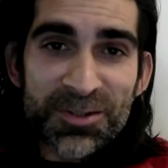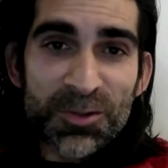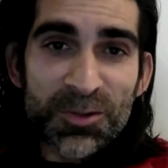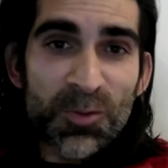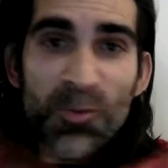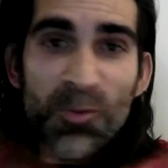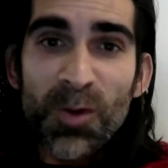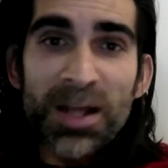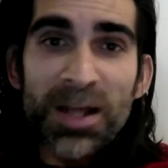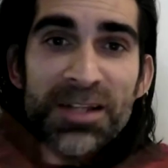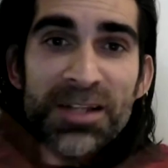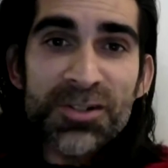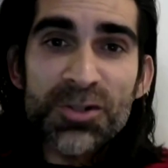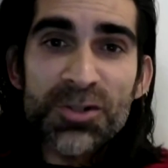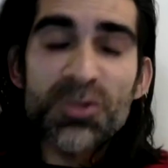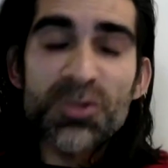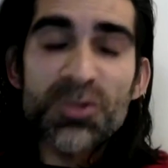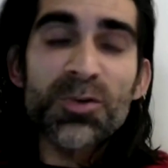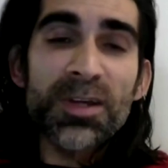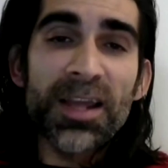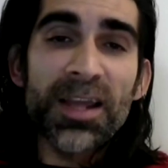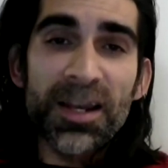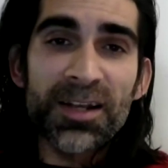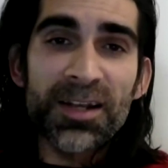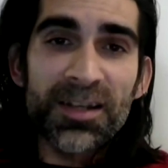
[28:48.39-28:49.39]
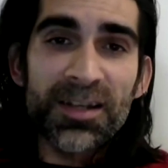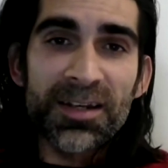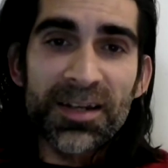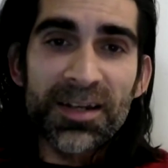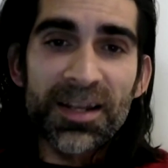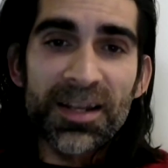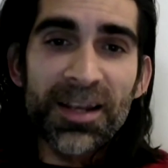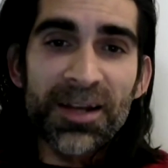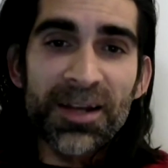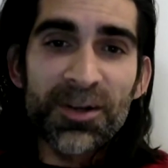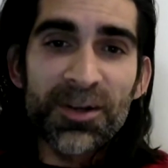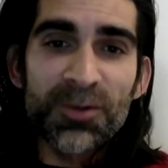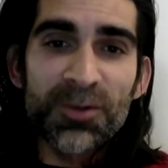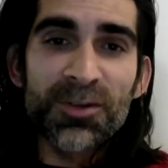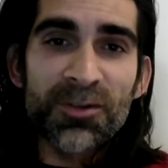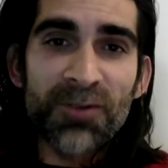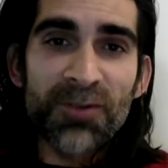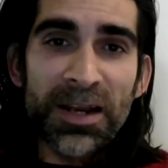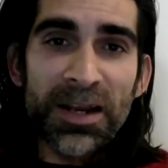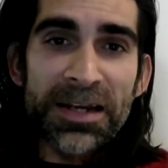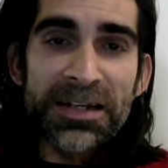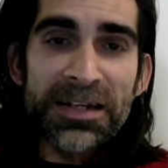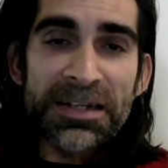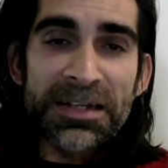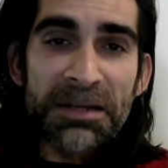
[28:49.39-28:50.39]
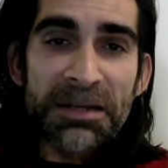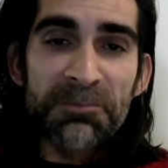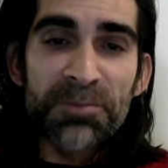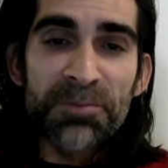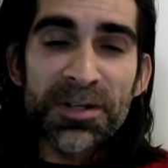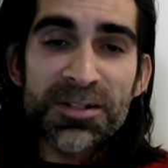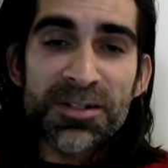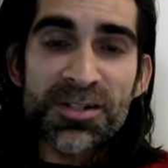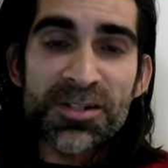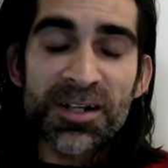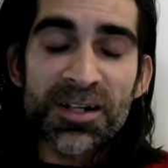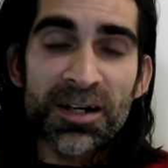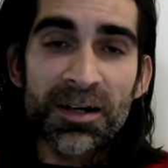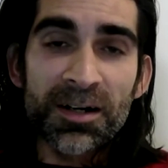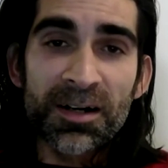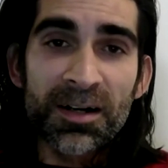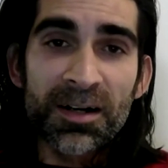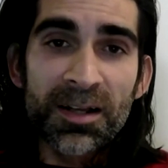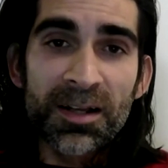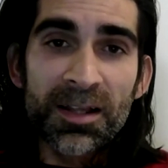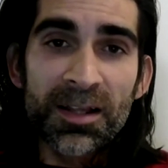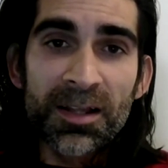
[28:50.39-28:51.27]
So once you get it to the right temperature,